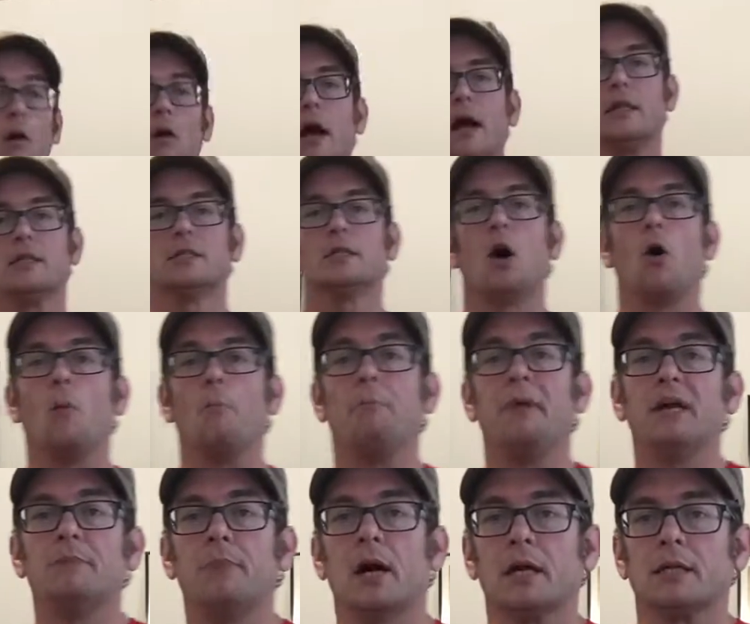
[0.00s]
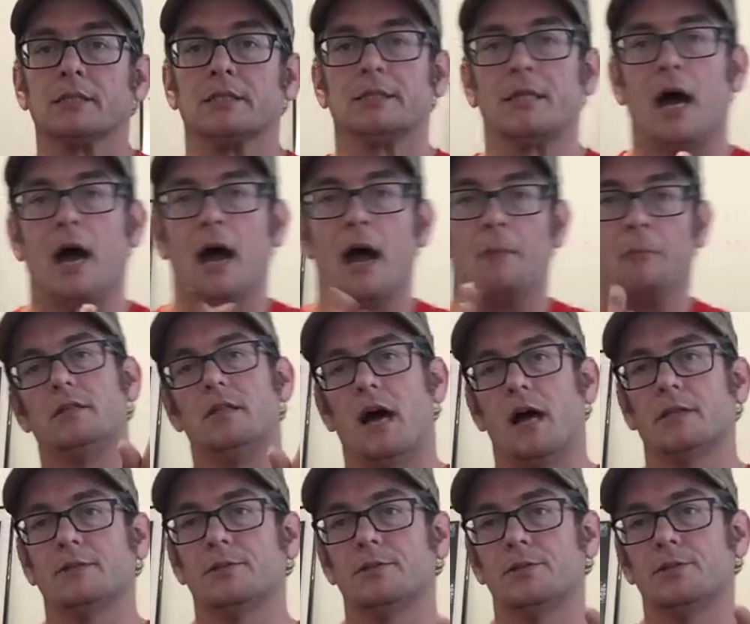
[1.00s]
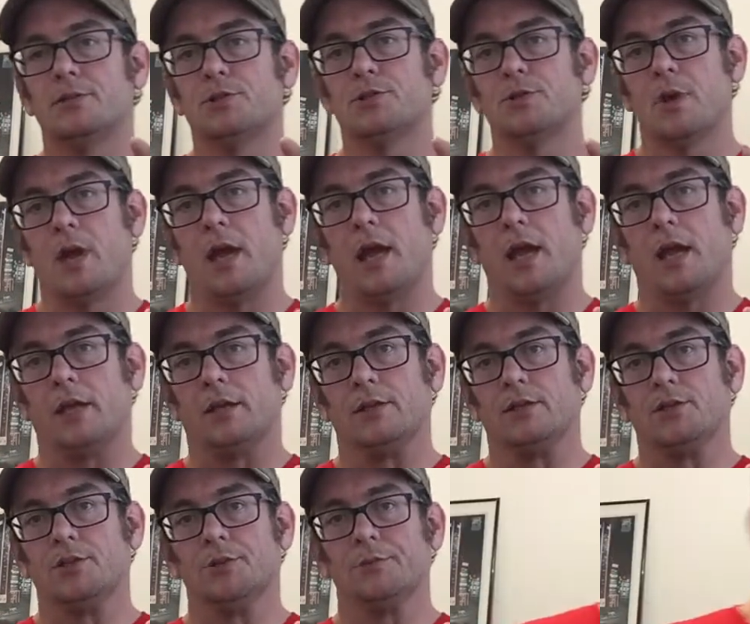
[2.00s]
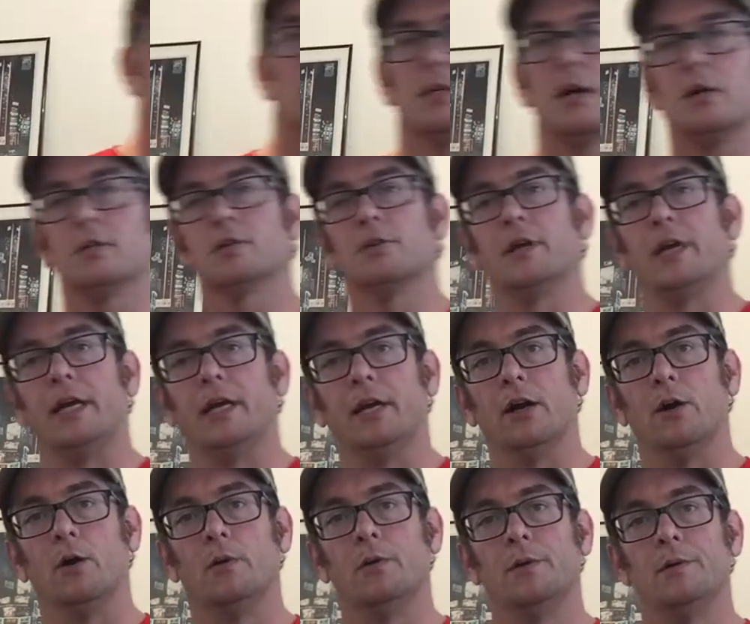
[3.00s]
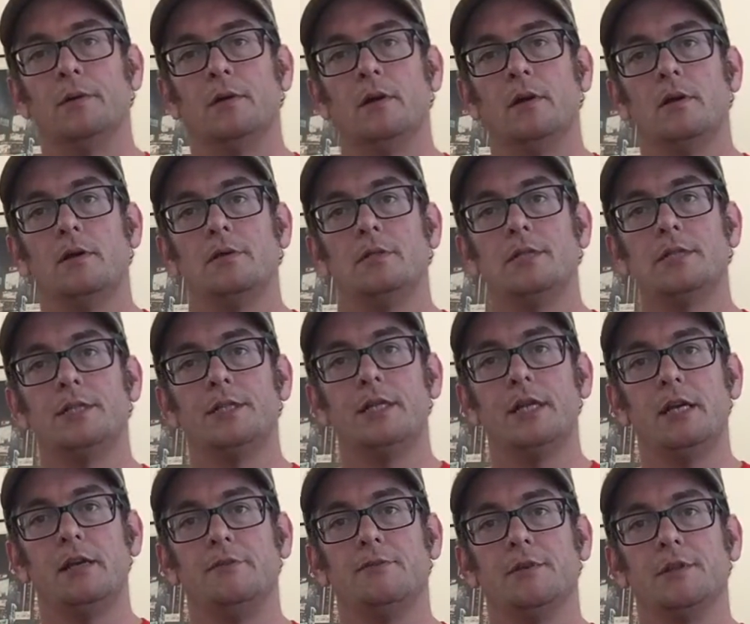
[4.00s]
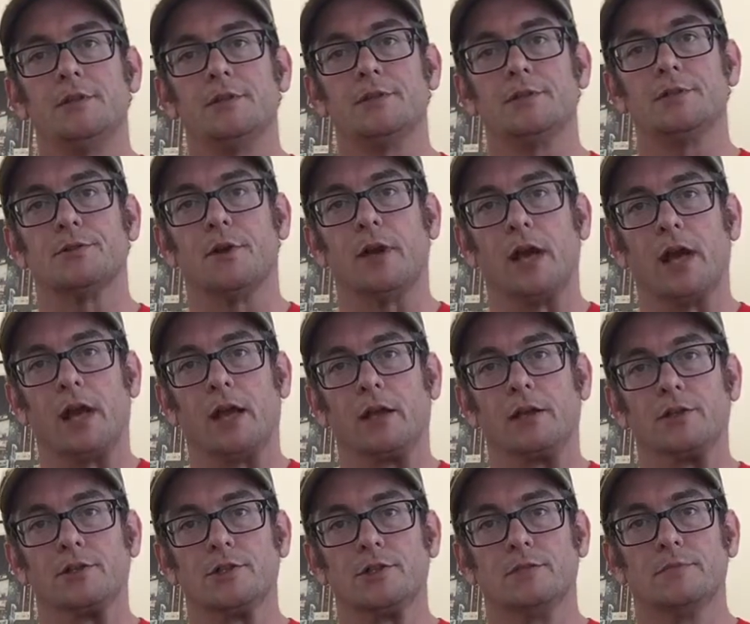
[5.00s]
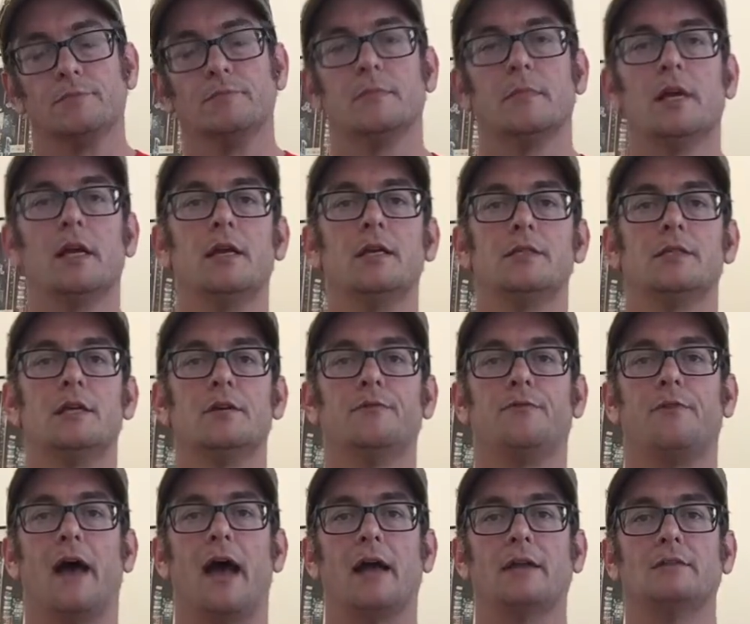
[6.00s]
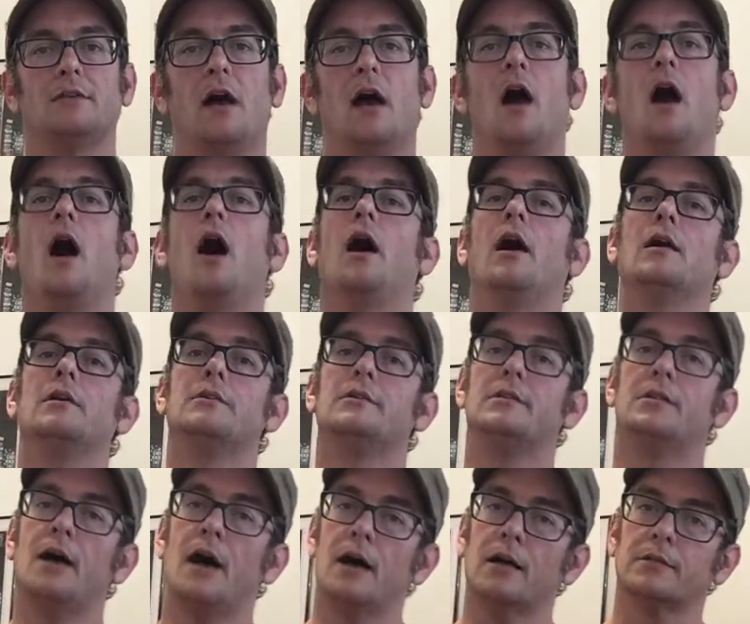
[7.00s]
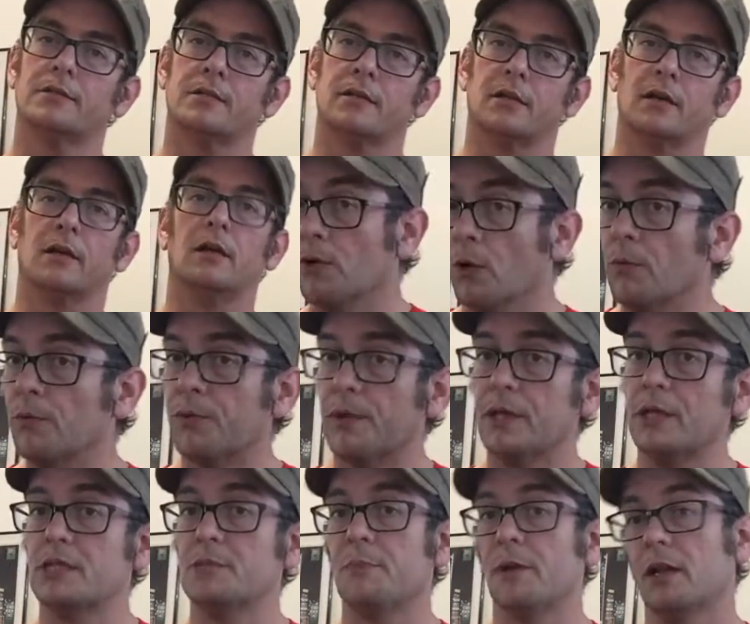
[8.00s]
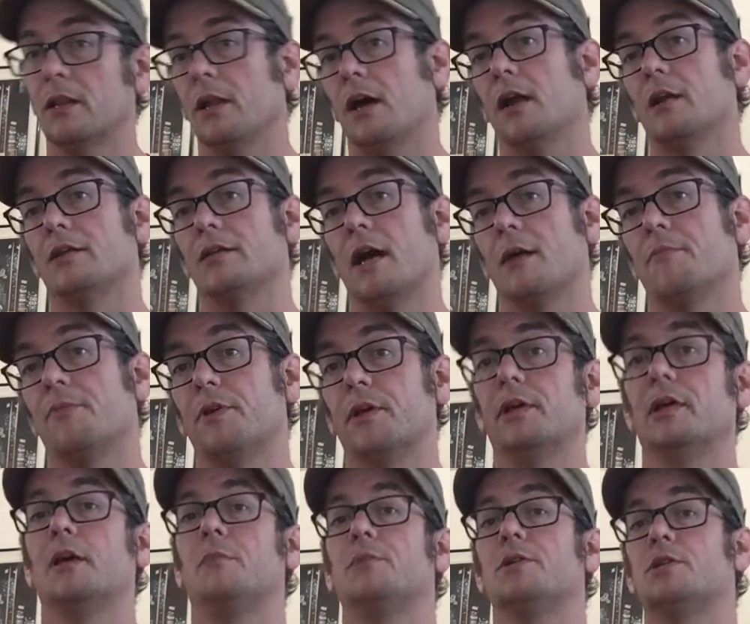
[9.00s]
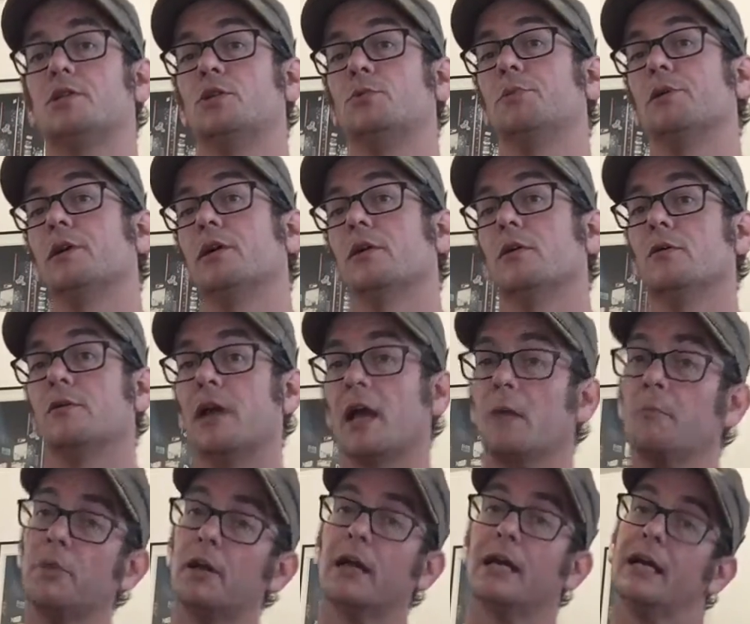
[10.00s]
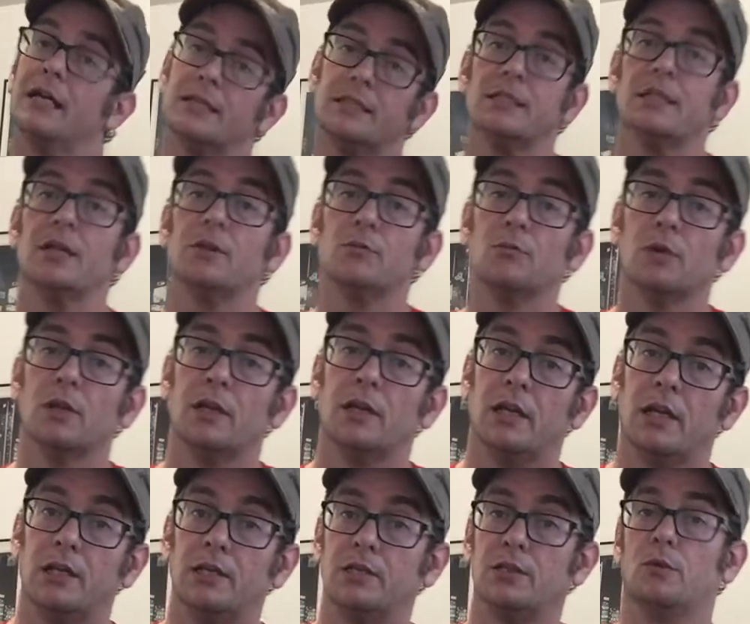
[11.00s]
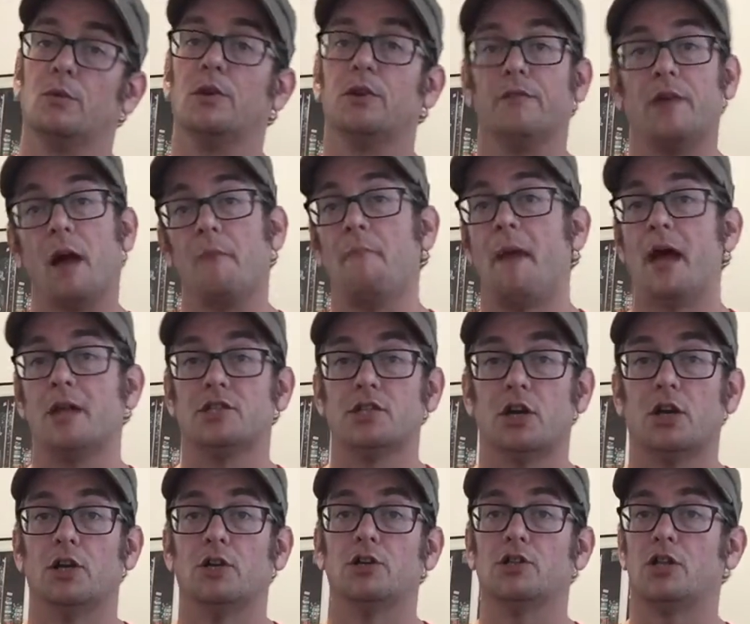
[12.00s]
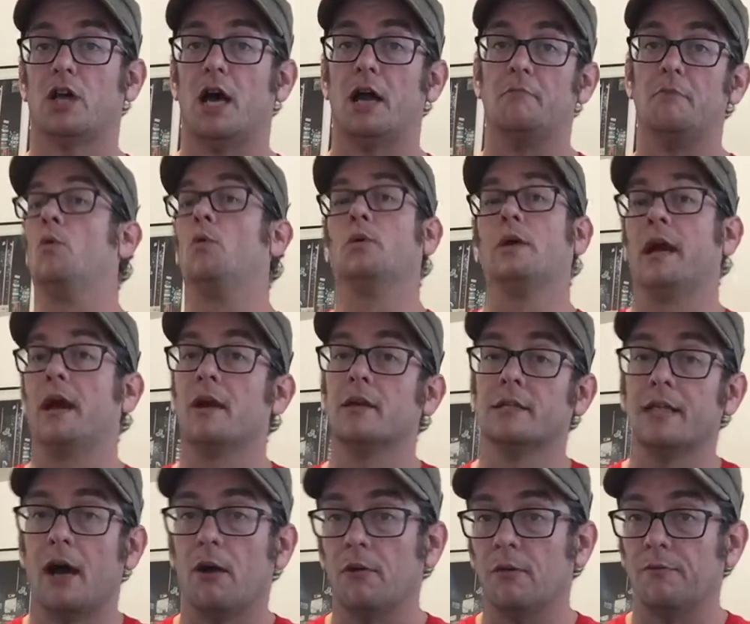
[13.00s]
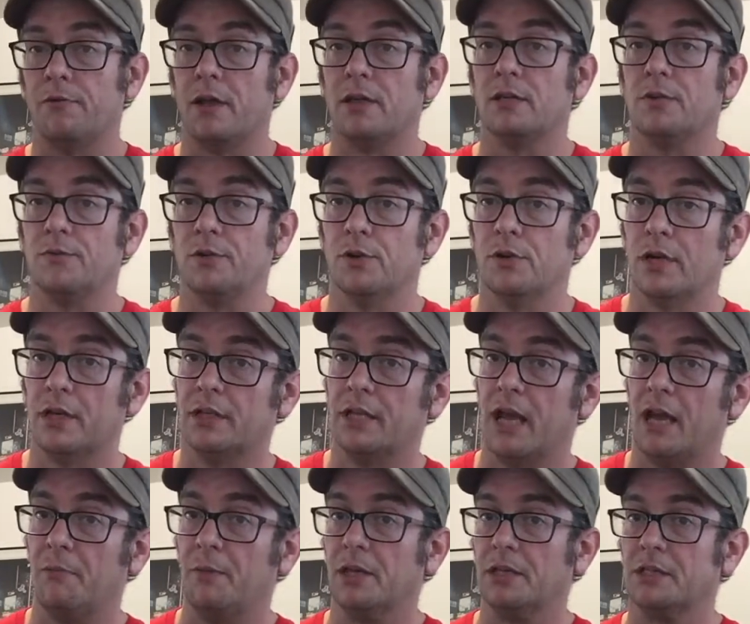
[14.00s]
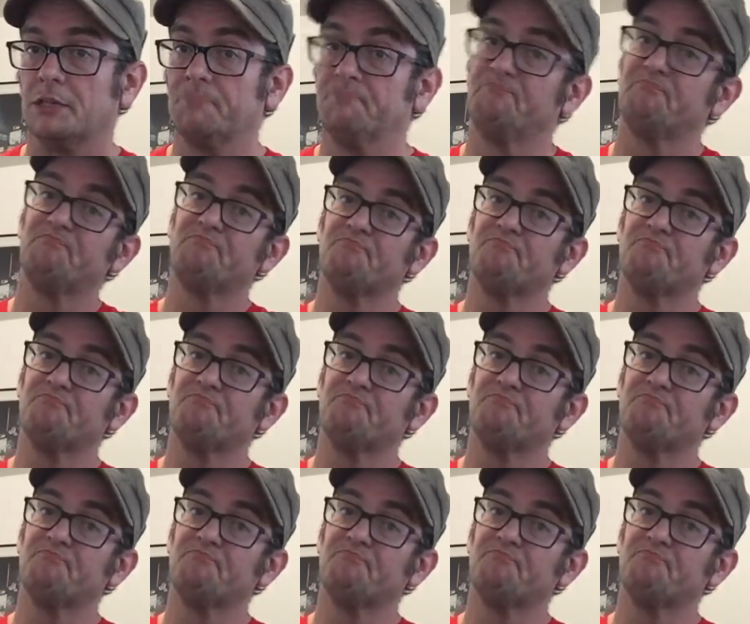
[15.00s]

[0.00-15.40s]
All right, so big bucks time. Doctor Strange, his alter ego, Stephen Strange, is in fact a doctor. Don't think he spent a lot of time thinking up his superhero name, but I guess he didn't really need to. When you've got magic on your side, who cares how inventive your nickname is?